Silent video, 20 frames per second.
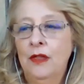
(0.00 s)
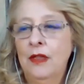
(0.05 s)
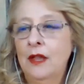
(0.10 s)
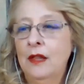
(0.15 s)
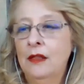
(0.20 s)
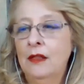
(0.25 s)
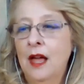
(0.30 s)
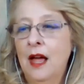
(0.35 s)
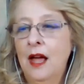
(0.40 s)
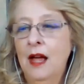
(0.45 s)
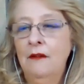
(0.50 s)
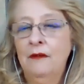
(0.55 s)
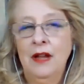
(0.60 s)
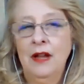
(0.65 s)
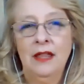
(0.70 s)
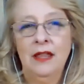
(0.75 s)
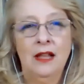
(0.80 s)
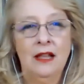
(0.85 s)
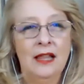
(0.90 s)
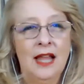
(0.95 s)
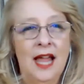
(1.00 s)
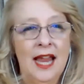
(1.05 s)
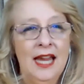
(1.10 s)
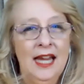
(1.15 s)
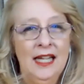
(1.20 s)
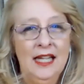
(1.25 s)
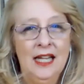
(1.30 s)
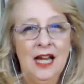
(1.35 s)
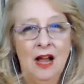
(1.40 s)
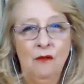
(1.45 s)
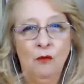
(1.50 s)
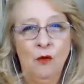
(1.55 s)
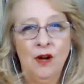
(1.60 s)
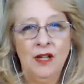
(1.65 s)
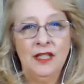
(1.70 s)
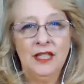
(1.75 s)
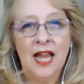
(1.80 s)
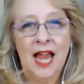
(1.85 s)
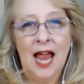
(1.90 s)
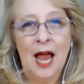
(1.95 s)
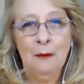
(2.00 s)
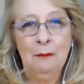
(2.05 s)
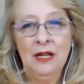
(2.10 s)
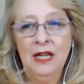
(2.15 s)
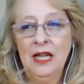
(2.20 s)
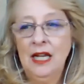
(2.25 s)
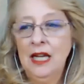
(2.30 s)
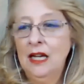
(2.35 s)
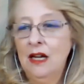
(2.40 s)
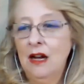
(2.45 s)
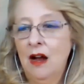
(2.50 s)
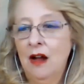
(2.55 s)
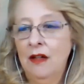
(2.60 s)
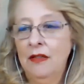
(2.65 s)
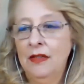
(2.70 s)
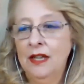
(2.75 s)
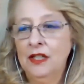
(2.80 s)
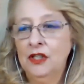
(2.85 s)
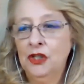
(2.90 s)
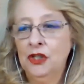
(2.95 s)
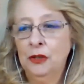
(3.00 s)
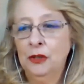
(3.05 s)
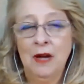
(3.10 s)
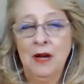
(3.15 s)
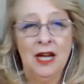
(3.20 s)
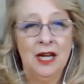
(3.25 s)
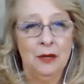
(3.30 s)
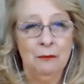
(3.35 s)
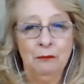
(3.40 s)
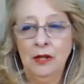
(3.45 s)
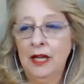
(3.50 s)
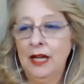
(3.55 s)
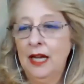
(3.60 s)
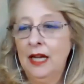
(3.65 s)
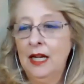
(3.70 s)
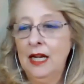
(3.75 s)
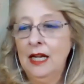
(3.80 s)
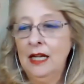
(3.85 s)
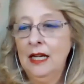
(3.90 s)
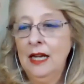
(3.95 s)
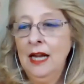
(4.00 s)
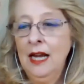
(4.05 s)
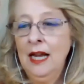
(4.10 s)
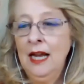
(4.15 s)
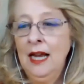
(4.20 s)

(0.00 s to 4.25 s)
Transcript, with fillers: the love, and the light of what's happening on this Schmegan planet.